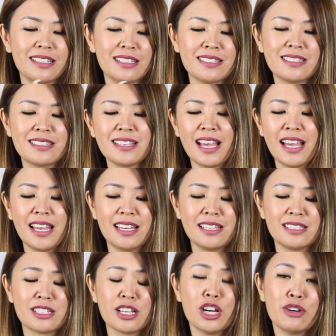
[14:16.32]
is.
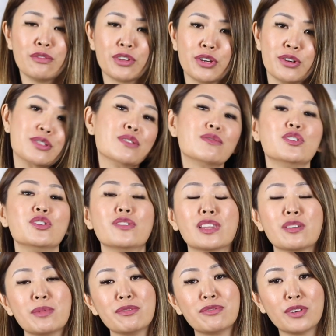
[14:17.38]
And for those of you that
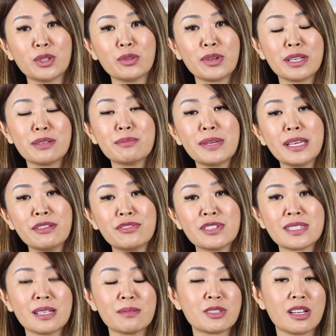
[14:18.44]
have been following me for
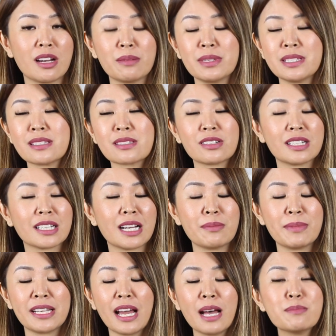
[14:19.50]
some time, this is going to
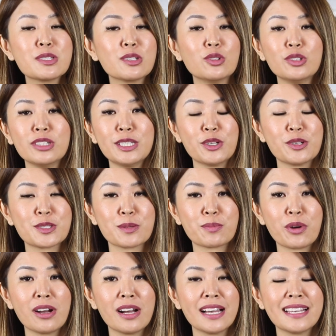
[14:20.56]
come at absolutely no
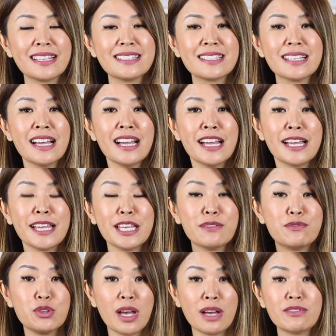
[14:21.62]
surprise.
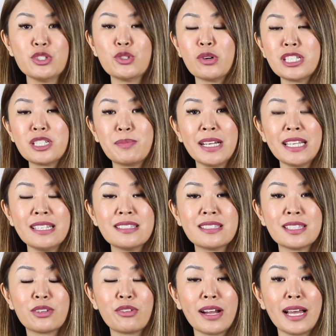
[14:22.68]
If you haven't joined my
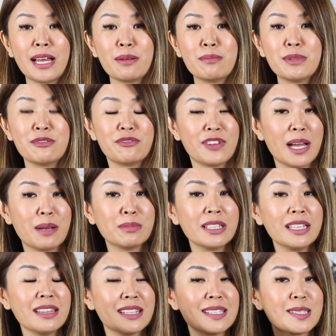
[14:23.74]
Instagram
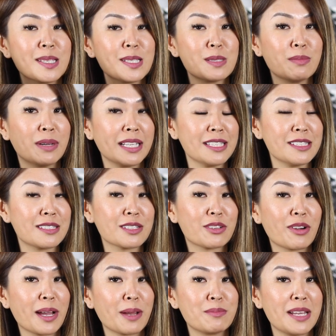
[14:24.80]
family, this is my
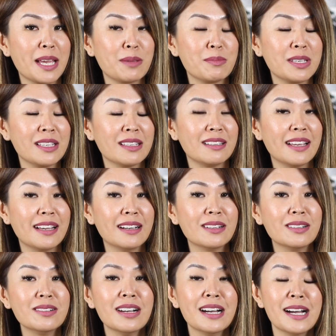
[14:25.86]
Instagram name here
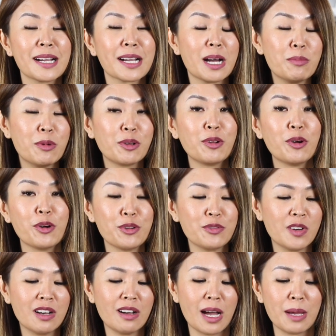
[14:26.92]
now. Come on
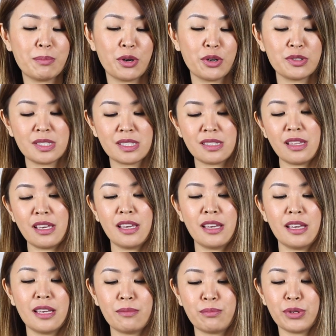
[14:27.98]
over. I post
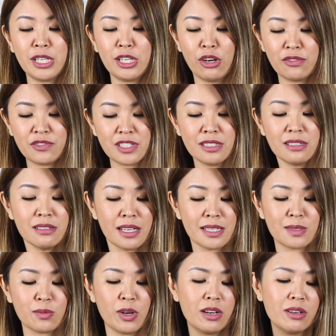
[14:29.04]
there pretty often
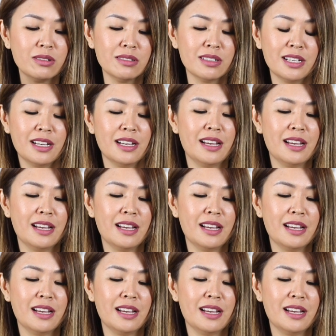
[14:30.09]
as well.